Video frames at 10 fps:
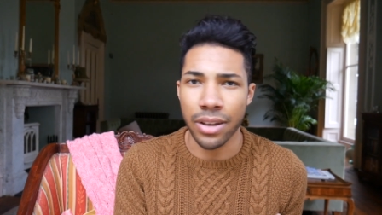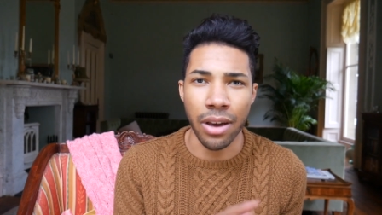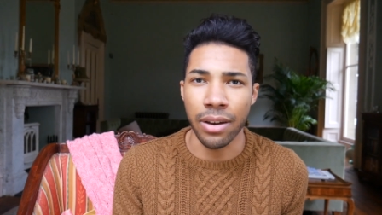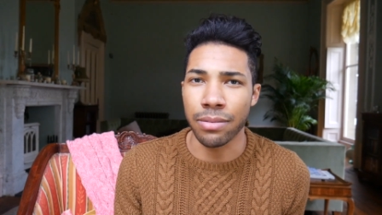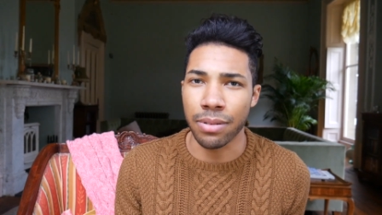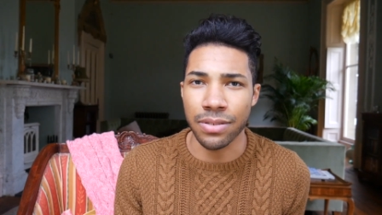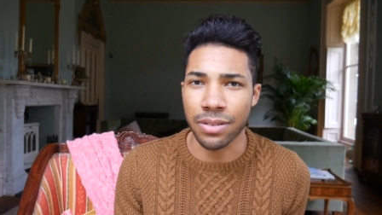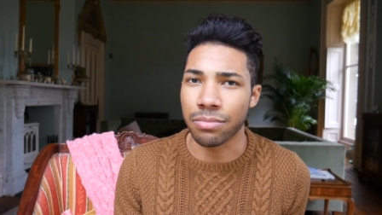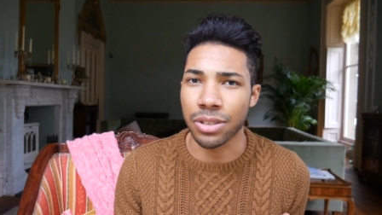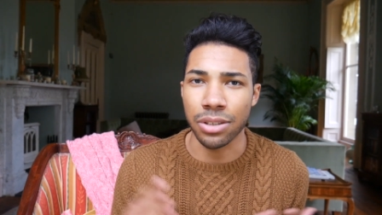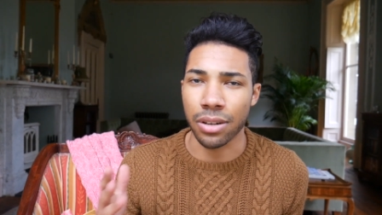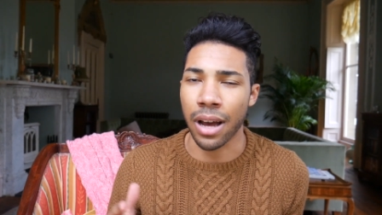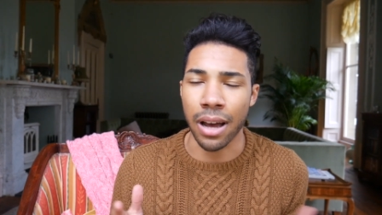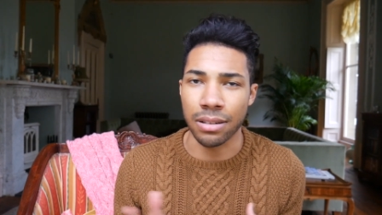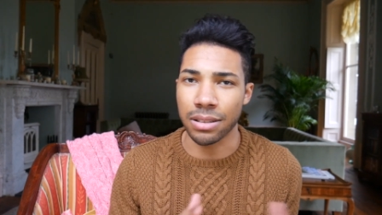coated with some sugar
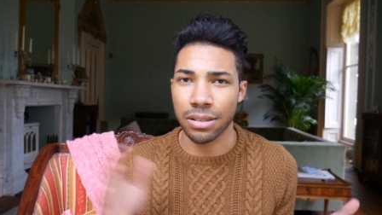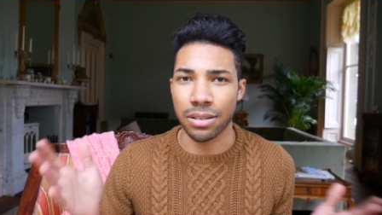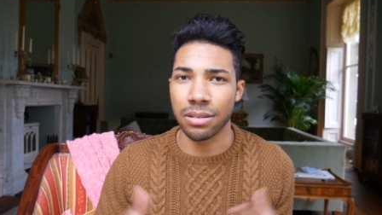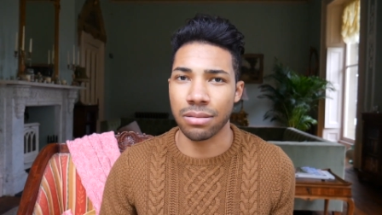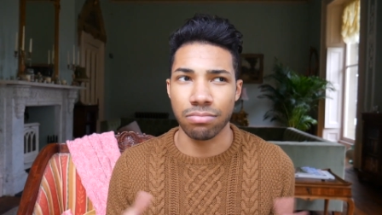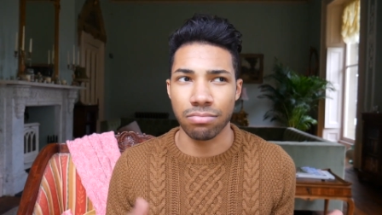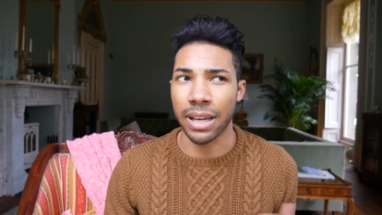and it's just,